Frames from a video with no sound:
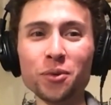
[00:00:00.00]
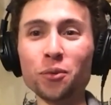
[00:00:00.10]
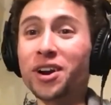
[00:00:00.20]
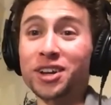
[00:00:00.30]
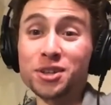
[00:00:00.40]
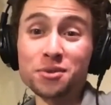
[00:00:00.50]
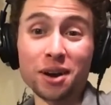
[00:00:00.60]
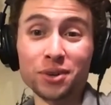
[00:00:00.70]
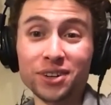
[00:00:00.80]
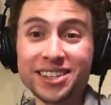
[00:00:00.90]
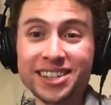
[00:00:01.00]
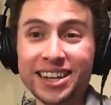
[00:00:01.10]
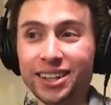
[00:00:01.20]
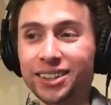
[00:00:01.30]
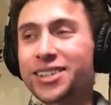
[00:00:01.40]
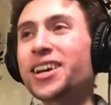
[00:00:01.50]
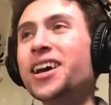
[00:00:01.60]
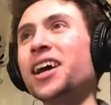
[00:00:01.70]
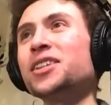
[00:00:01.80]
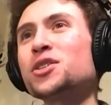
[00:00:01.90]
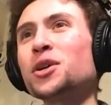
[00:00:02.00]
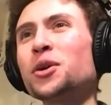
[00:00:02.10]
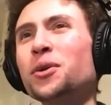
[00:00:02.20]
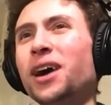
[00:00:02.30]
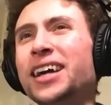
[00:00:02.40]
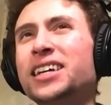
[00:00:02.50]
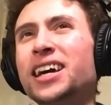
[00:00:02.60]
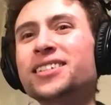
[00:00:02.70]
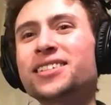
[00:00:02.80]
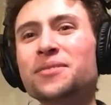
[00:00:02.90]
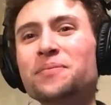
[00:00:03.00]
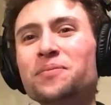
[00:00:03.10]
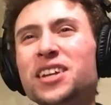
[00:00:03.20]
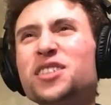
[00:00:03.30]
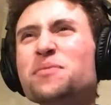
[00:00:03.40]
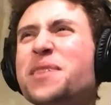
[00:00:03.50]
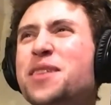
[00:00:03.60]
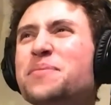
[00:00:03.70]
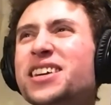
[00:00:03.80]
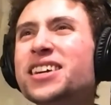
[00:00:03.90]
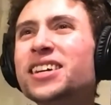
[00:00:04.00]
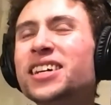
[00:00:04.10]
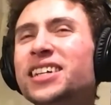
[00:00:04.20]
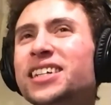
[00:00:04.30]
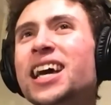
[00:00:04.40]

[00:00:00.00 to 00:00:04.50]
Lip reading: what a cucumber is in English, and so I guess it's maybe.